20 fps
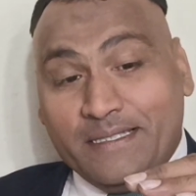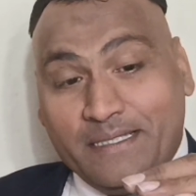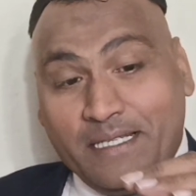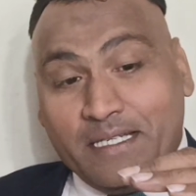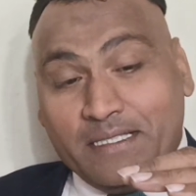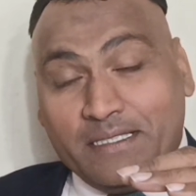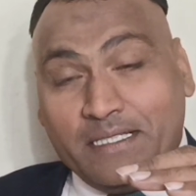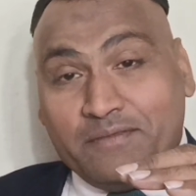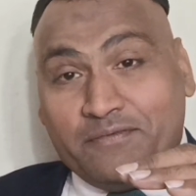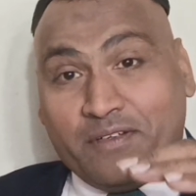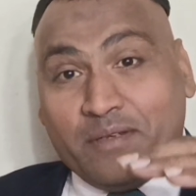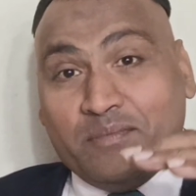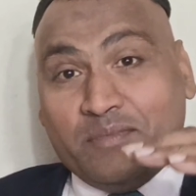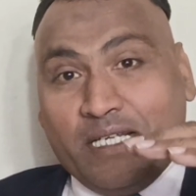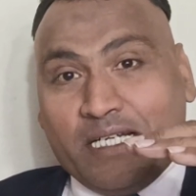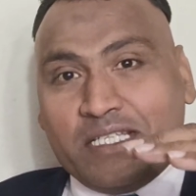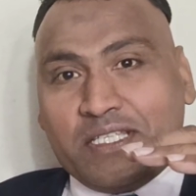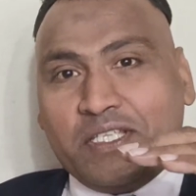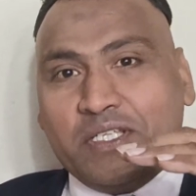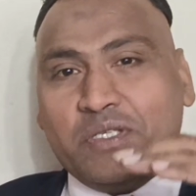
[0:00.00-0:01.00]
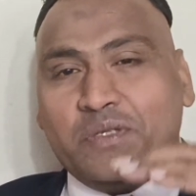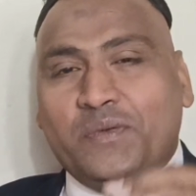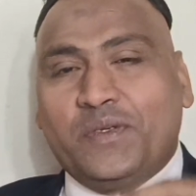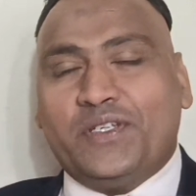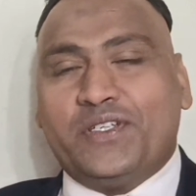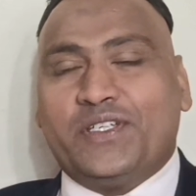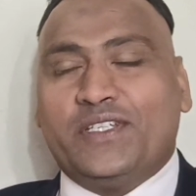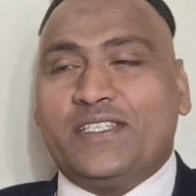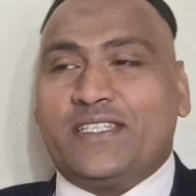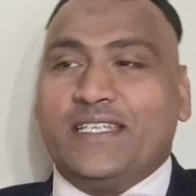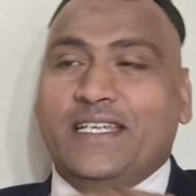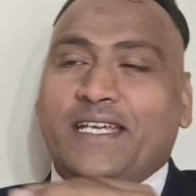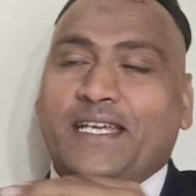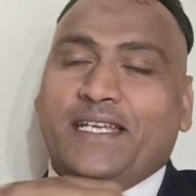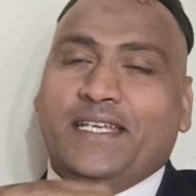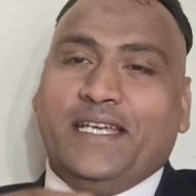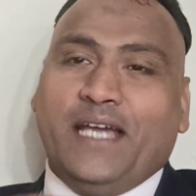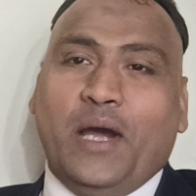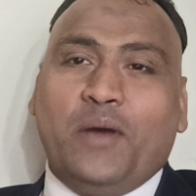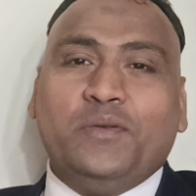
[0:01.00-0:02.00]
That from that situations,
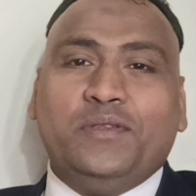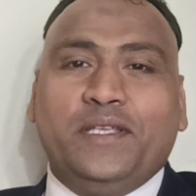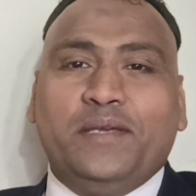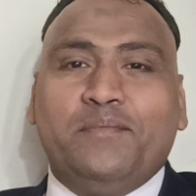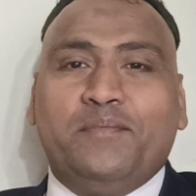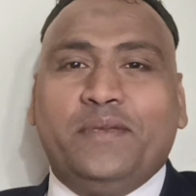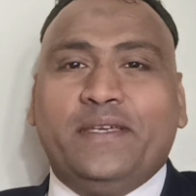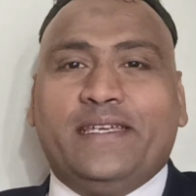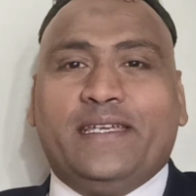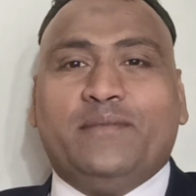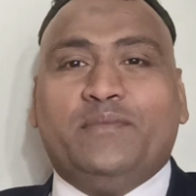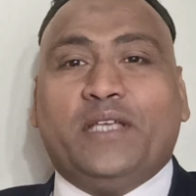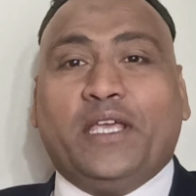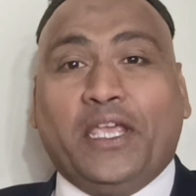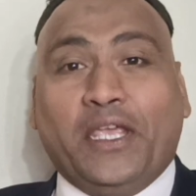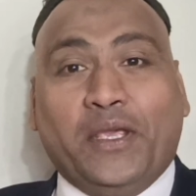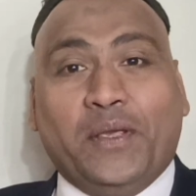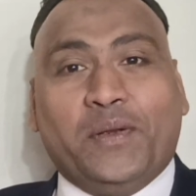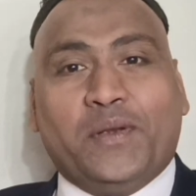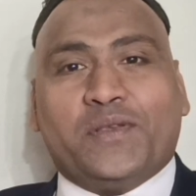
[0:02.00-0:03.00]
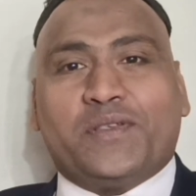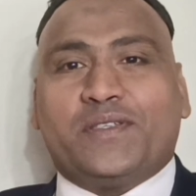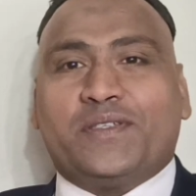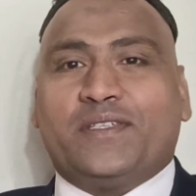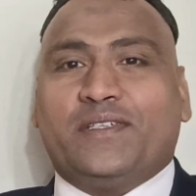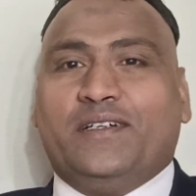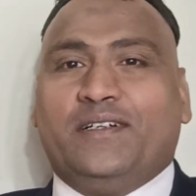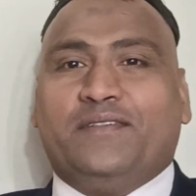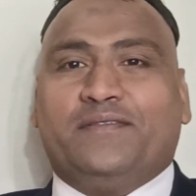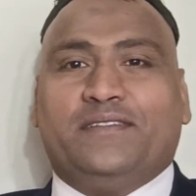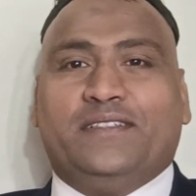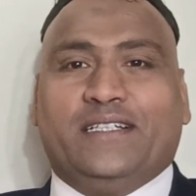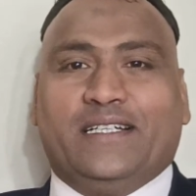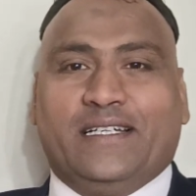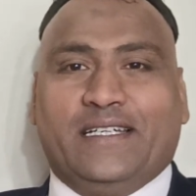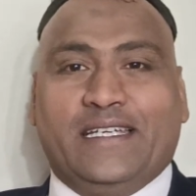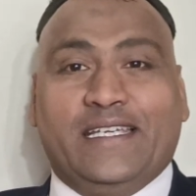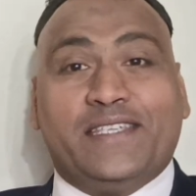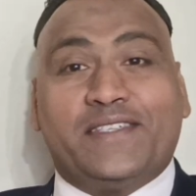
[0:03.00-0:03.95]
how they became the heroes of the